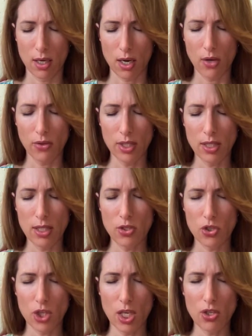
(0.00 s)
how did this
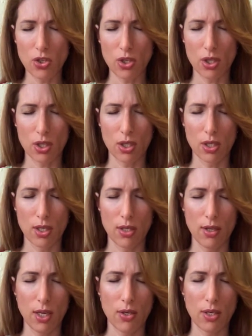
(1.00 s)
change
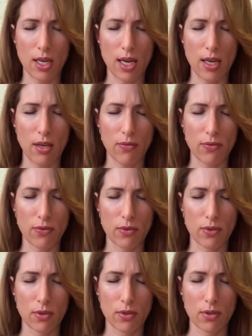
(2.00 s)
their life?
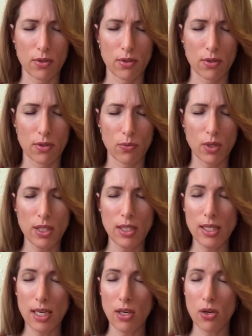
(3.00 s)
What
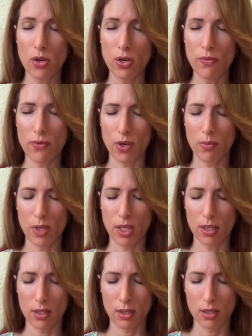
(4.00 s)
did they learn from
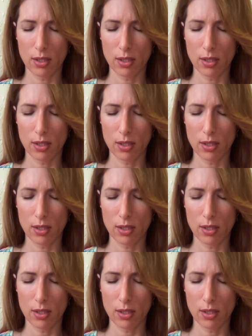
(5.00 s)
it?